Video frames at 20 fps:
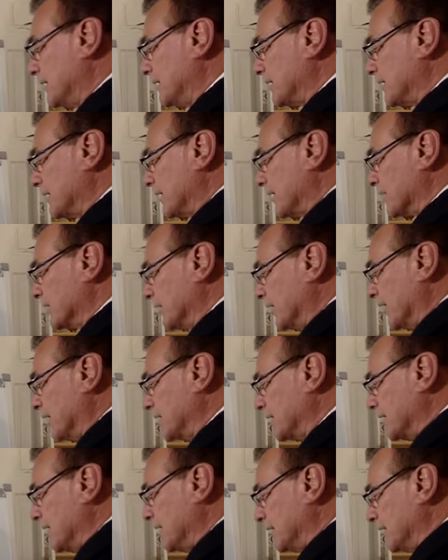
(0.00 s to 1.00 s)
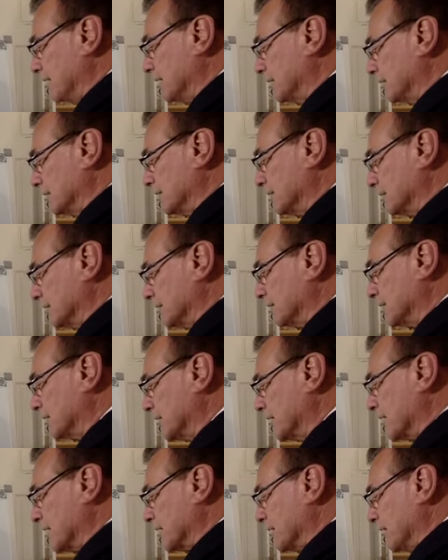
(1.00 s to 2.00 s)

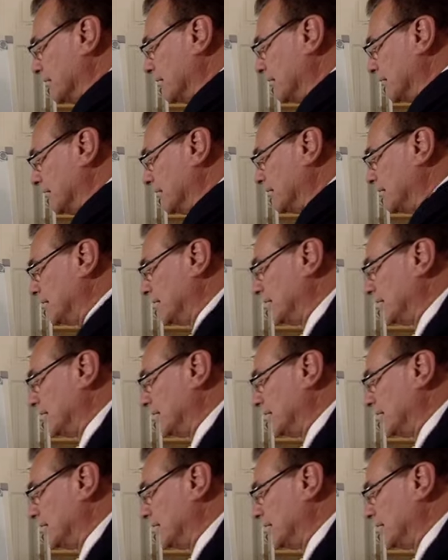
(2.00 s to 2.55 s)
$6.90,